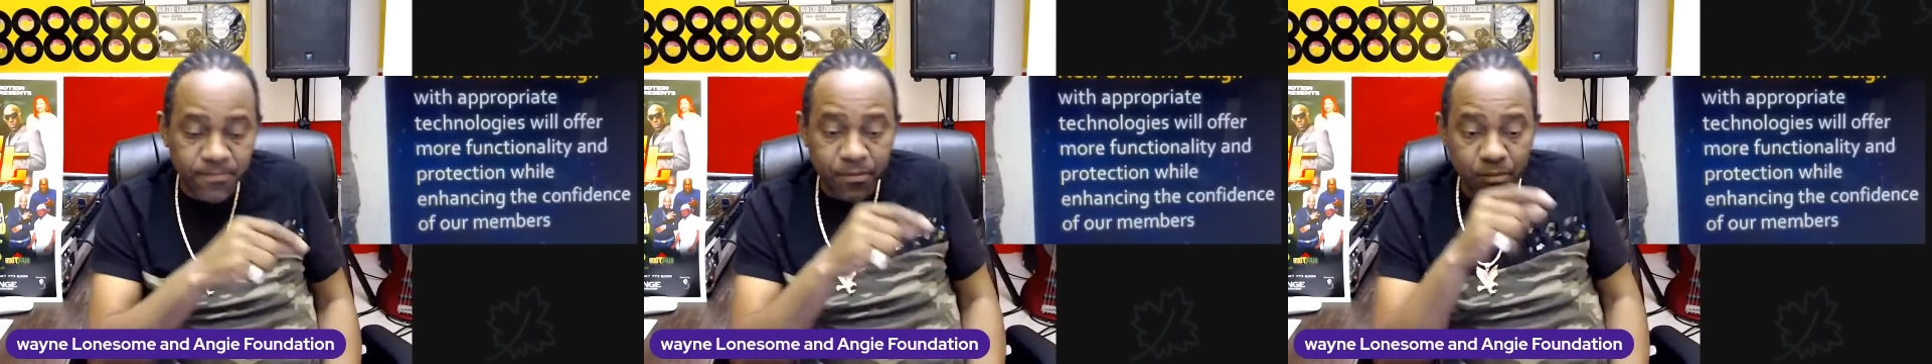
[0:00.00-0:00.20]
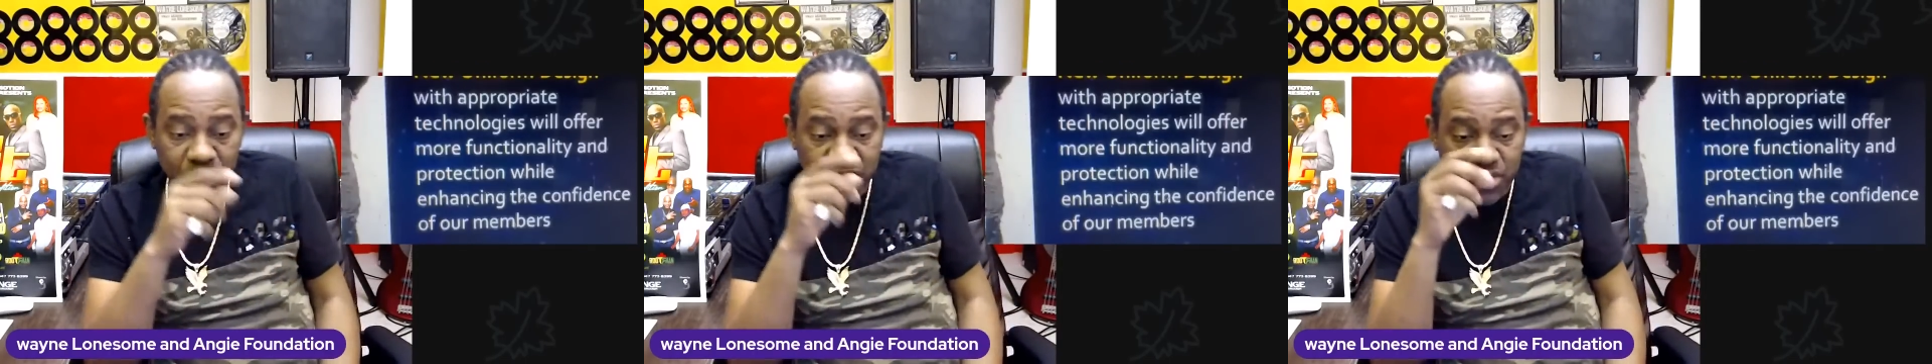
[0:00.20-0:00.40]

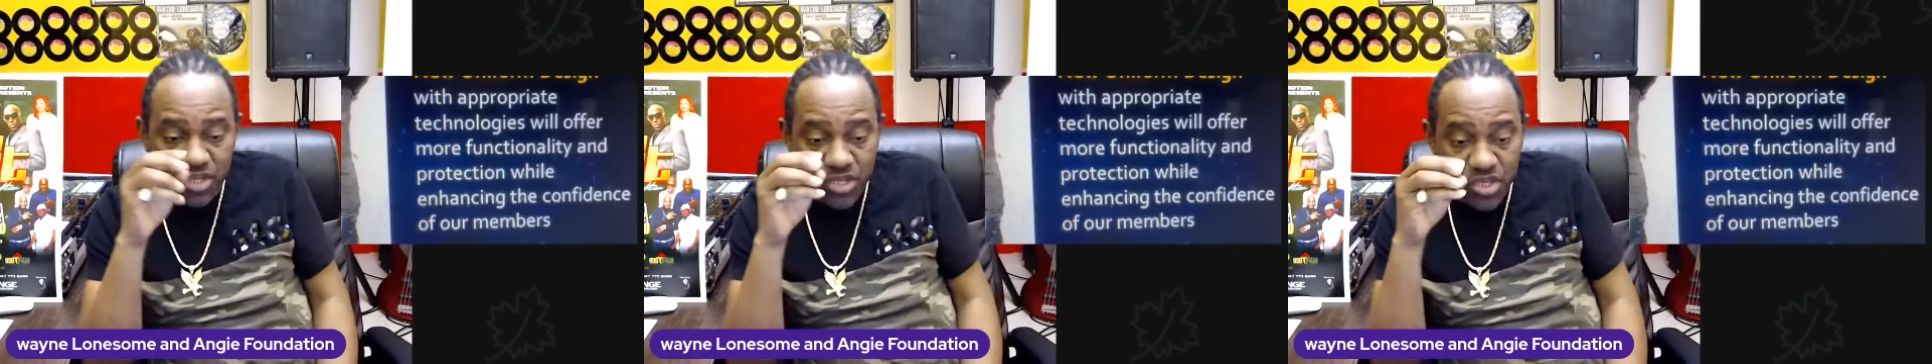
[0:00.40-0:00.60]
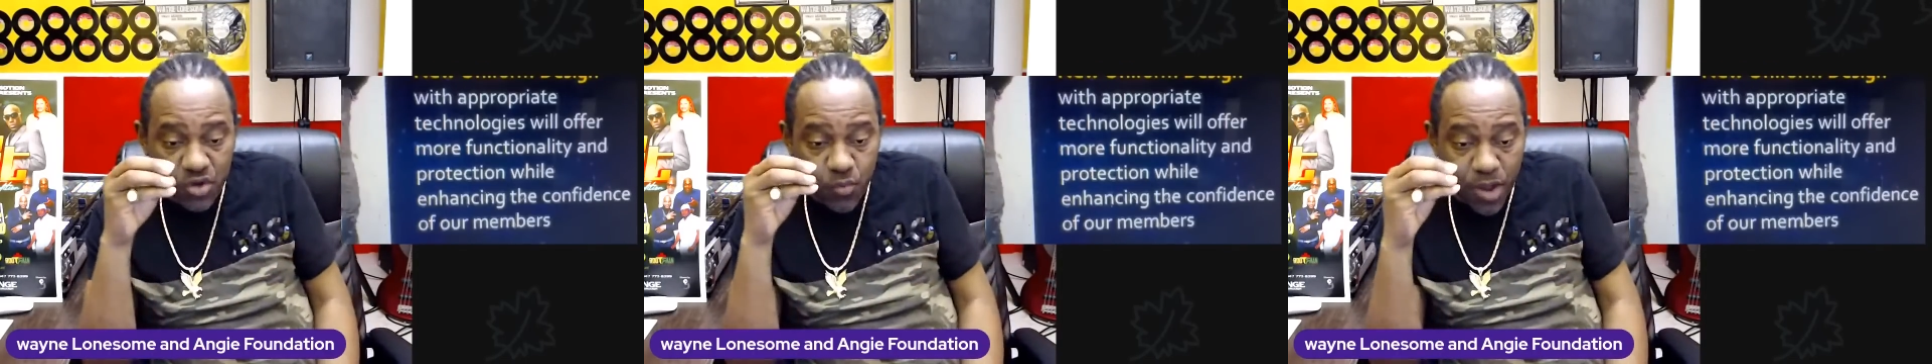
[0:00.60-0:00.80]
But
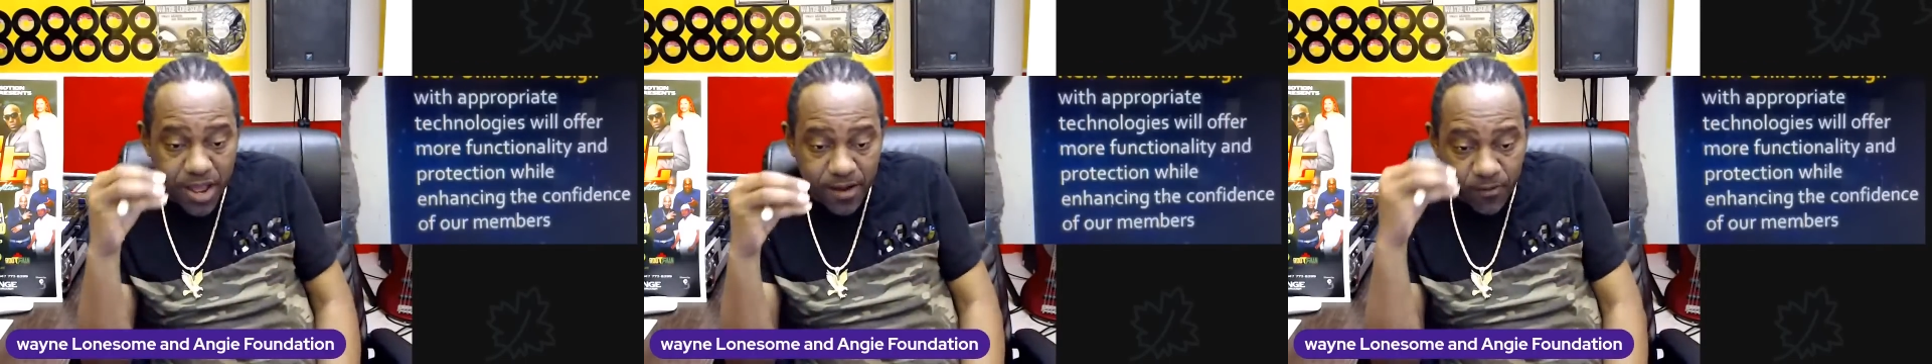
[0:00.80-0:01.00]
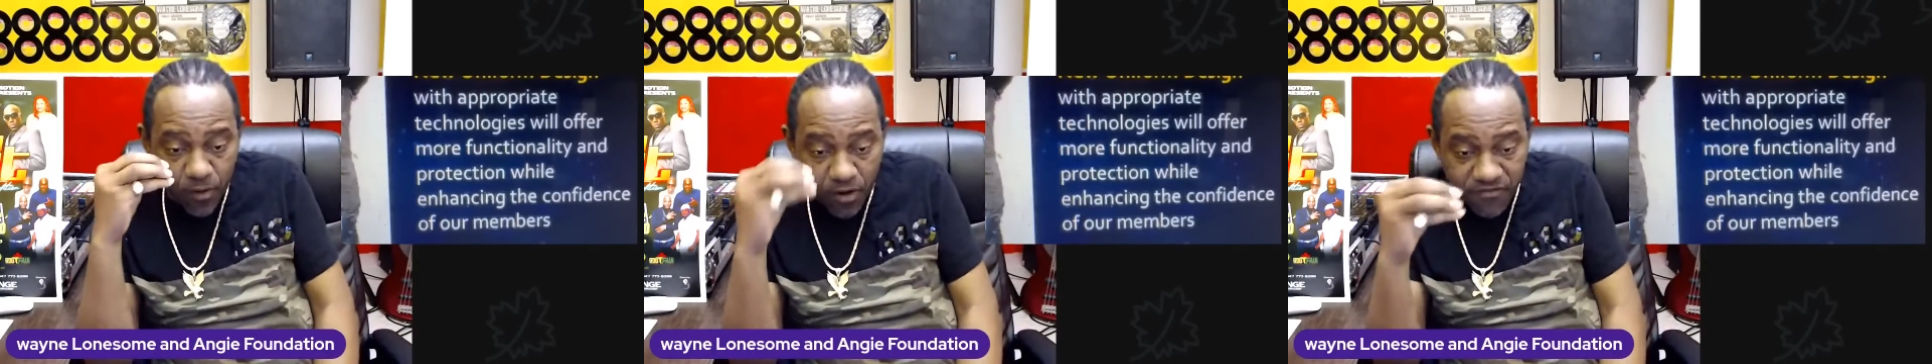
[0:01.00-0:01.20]
you
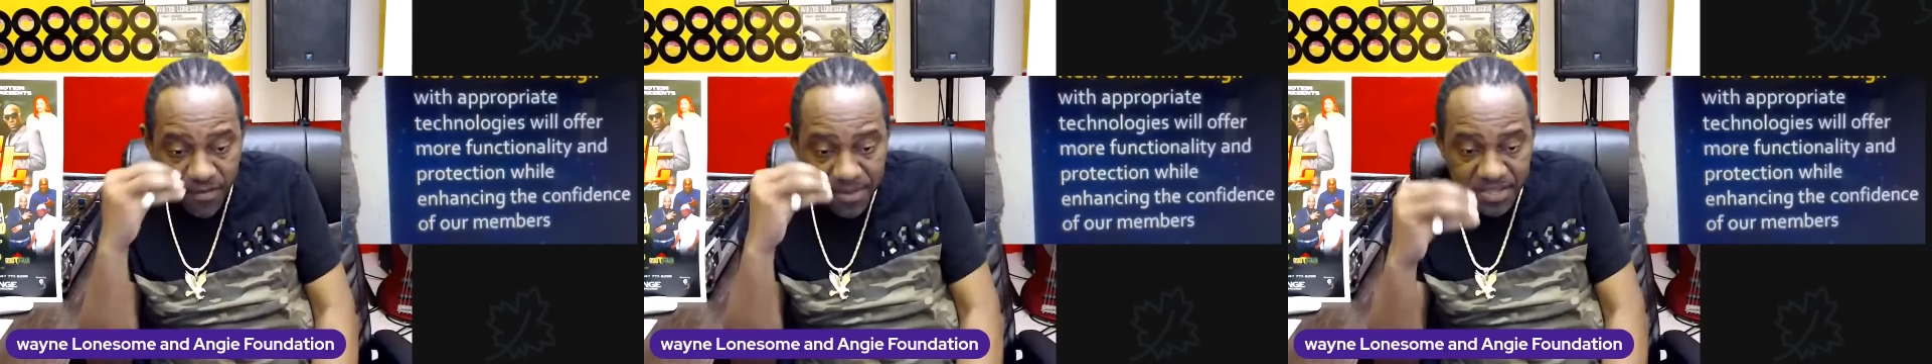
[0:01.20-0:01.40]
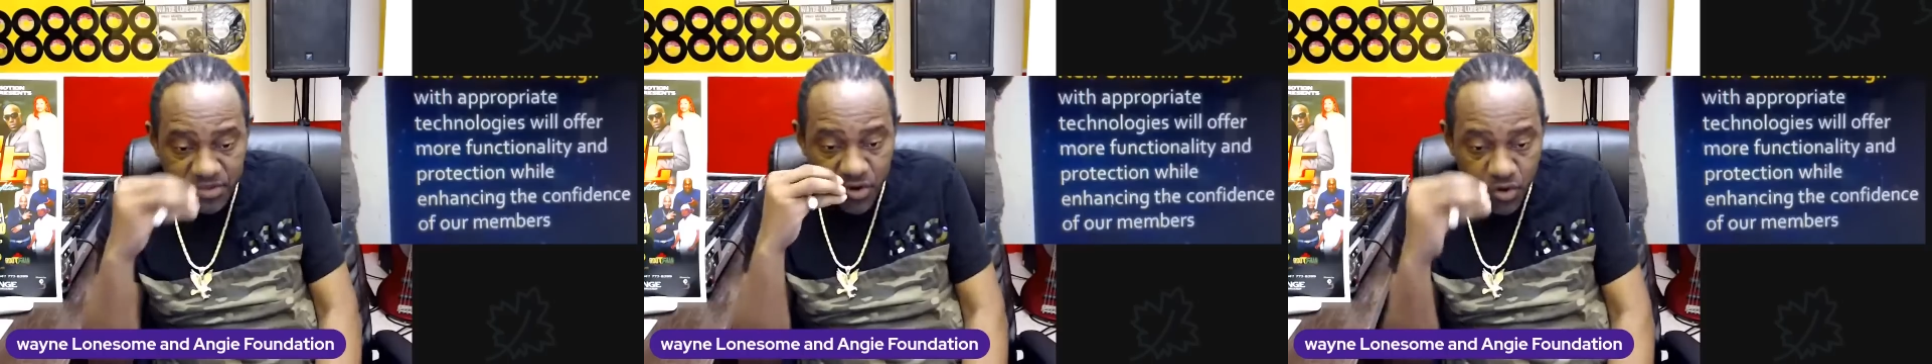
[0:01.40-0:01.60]
want
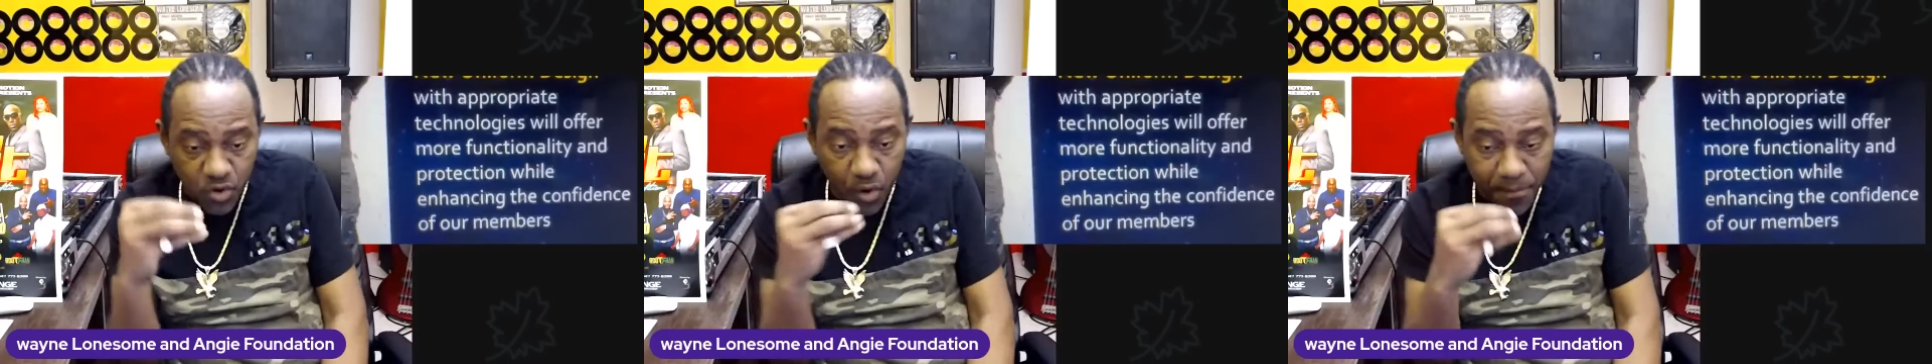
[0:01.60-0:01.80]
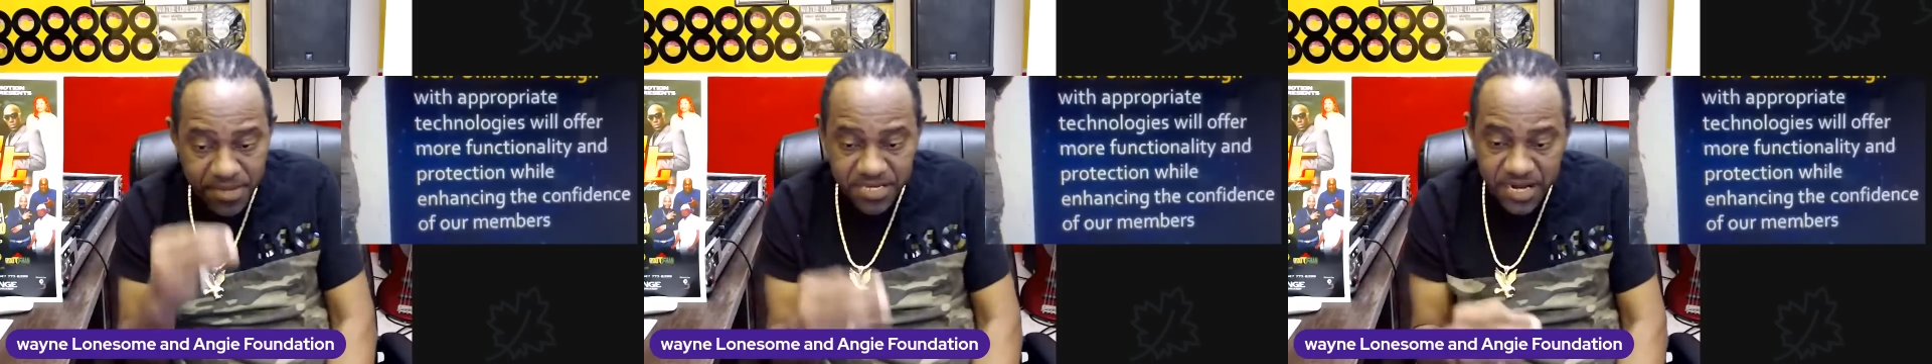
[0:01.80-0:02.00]
government now
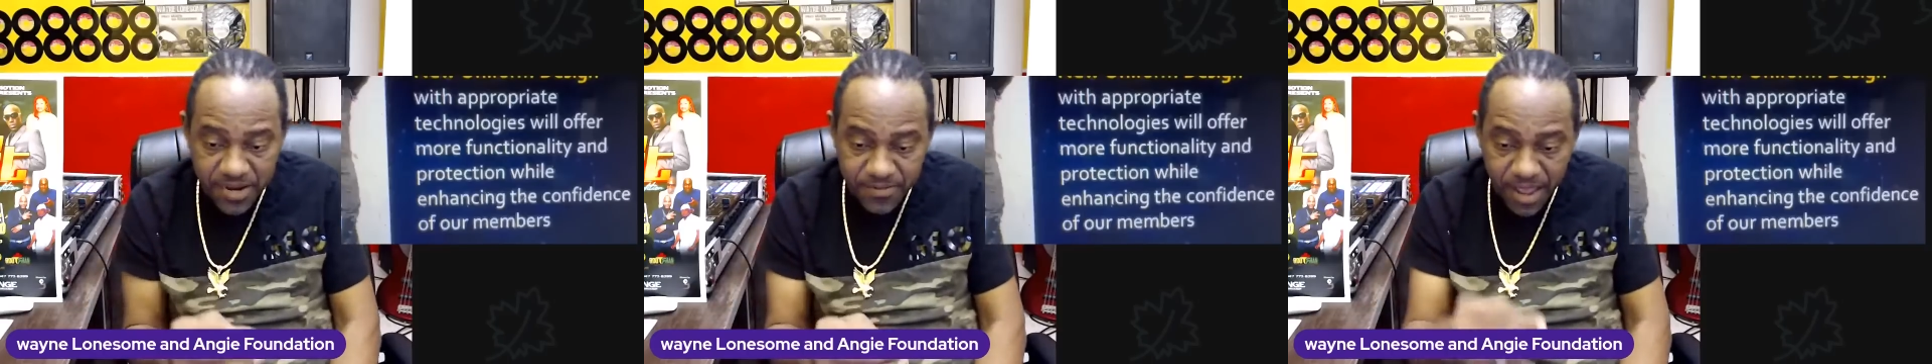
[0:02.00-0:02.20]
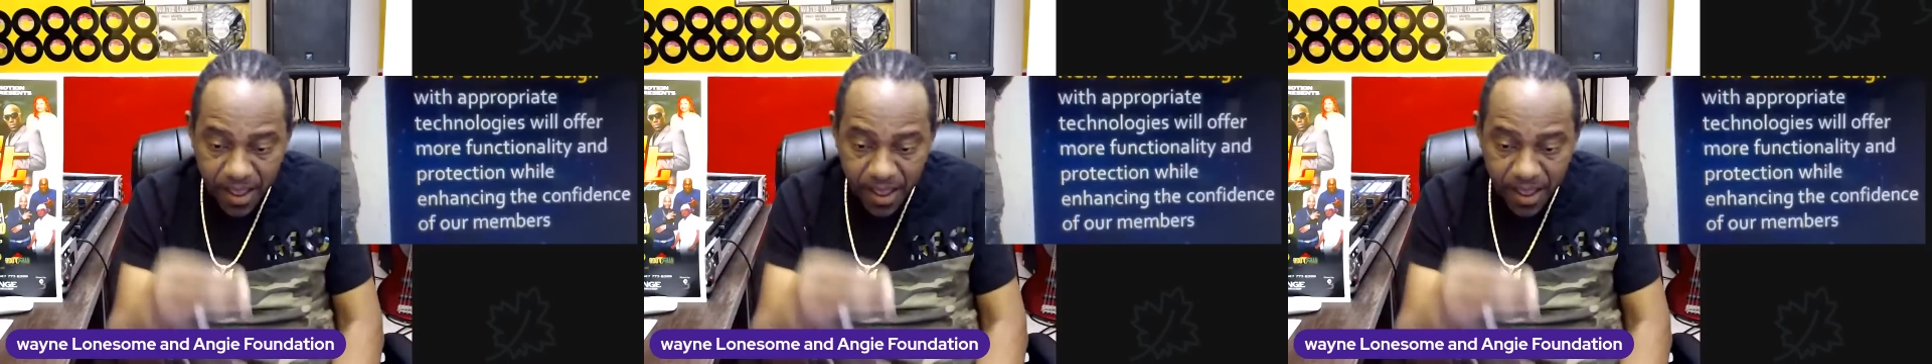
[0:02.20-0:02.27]
come in and